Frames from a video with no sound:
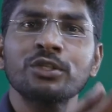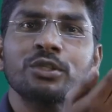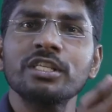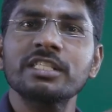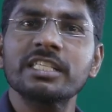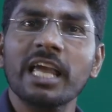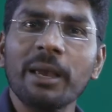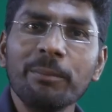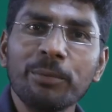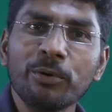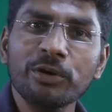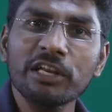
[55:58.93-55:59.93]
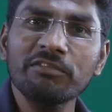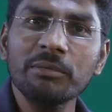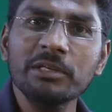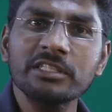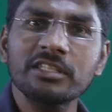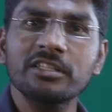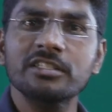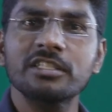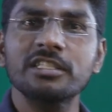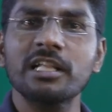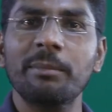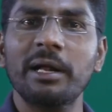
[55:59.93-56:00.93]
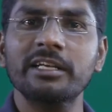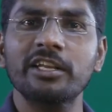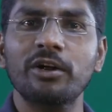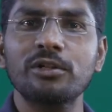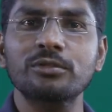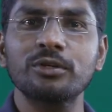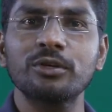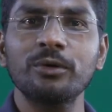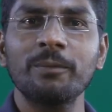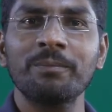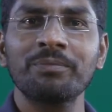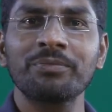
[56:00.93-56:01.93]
So, the same protein will be synthesized in the bacteria also.